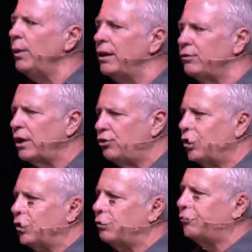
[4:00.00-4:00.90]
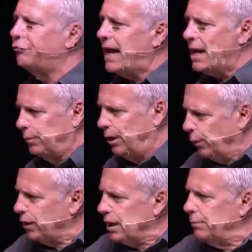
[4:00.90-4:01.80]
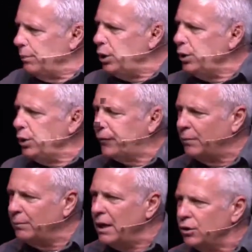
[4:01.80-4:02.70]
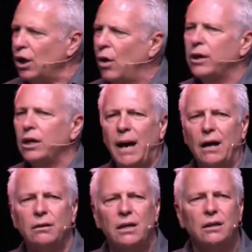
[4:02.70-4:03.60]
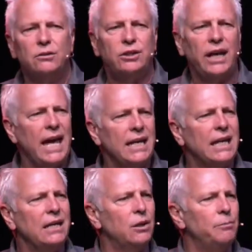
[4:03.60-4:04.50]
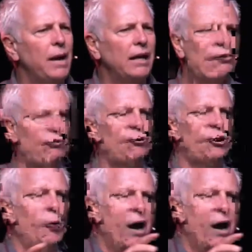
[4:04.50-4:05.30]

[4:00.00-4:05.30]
as a church family. We're going to move from talking about taking the message to our